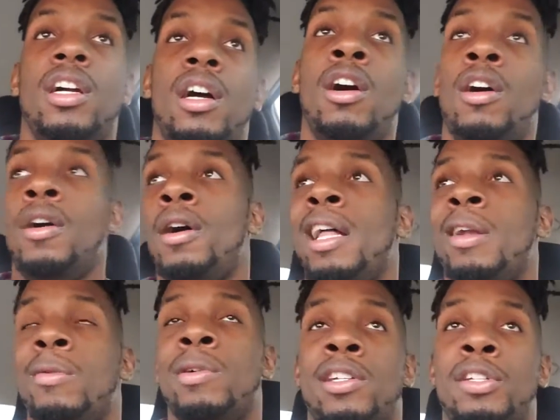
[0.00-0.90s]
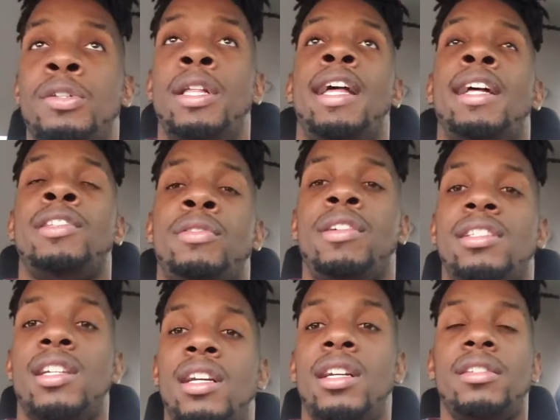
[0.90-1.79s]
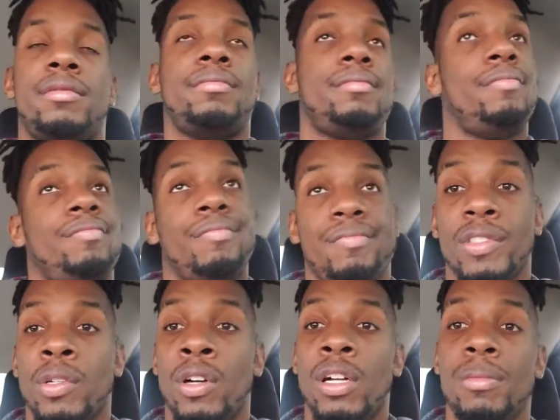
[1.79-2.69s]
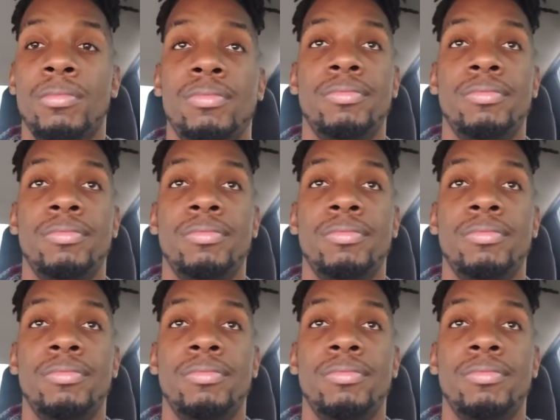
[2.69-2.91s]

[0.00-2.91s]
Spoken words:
oh, I don't want to do that. It's risky. Well,